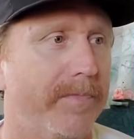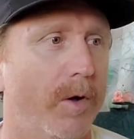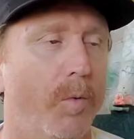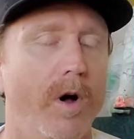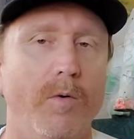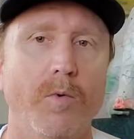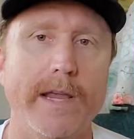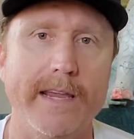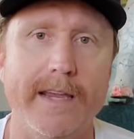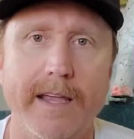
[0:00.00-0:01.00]
what
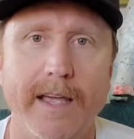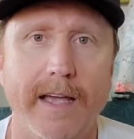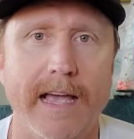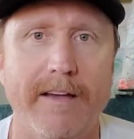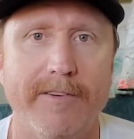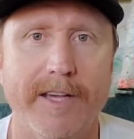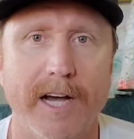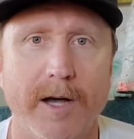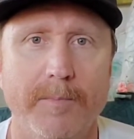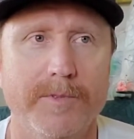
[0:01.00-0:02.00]
we have
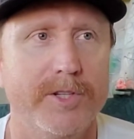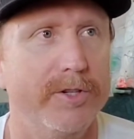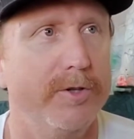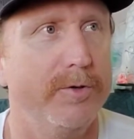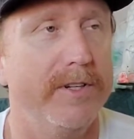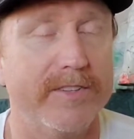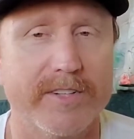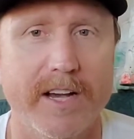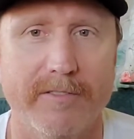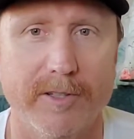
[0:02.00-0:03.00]
come to
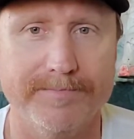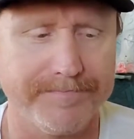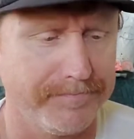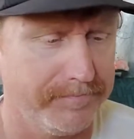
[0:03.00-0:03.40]
discover